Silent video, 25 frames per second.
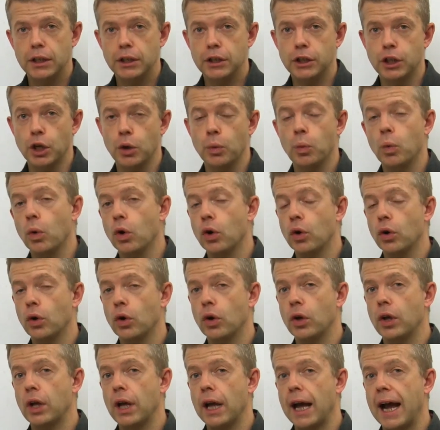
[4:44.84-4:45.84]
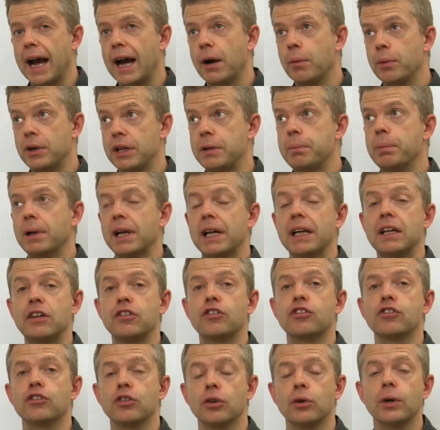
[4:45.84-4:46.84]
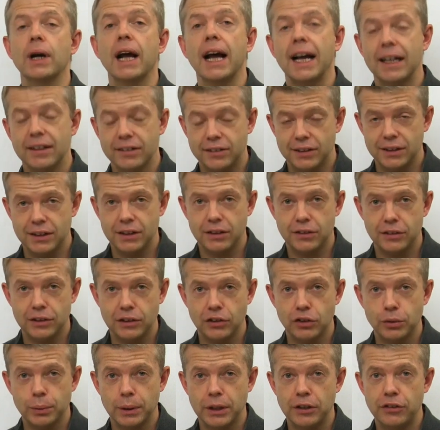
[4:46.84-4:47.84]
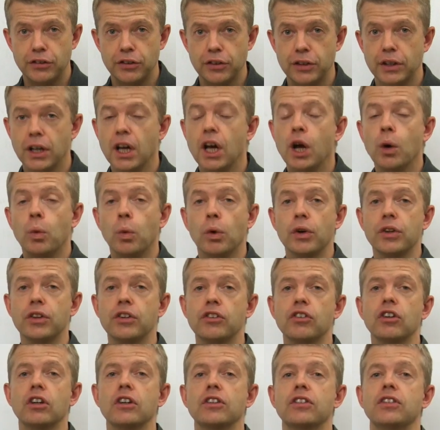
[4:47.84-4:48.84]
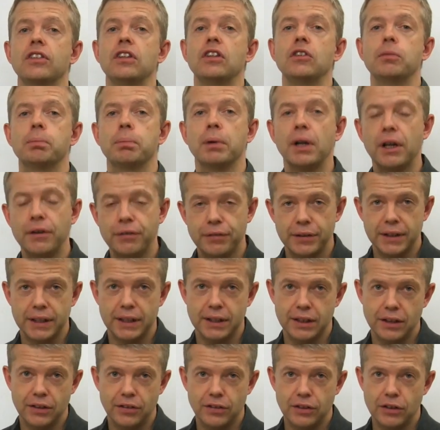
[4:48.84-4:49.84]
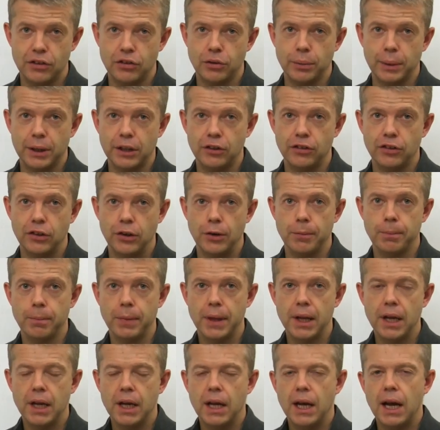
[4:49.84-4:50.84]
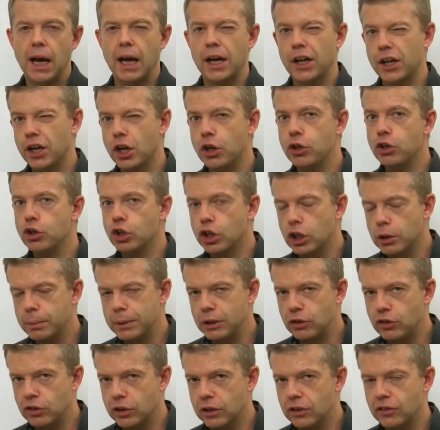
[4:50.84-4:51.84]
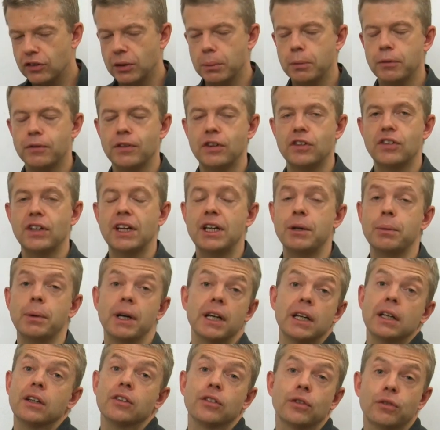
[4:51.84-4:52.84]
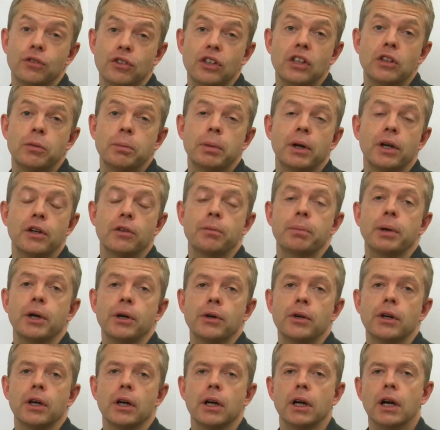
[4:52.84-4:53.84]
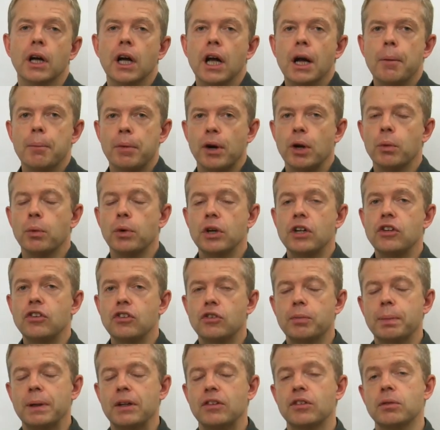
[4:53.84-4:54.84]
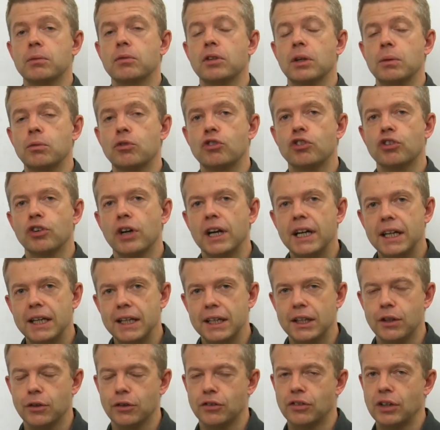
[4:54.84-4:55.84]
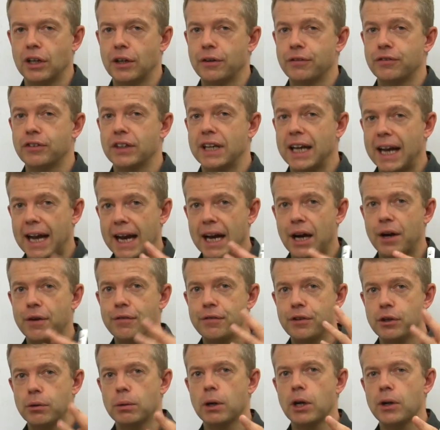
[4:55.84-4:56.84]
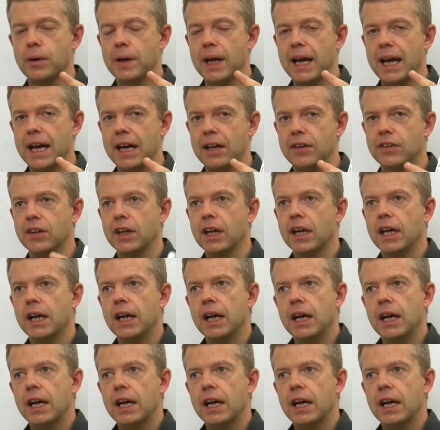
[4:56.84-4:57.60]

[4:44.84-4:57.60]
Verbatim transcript: You know, what, how would he play his strong hands in this situation? What are the chances he's bluffing in this situation? And I know you're going to be doing some of this anyway, because obviously it's part of poker, but I want you to spend some time training yourself to get out of your own head,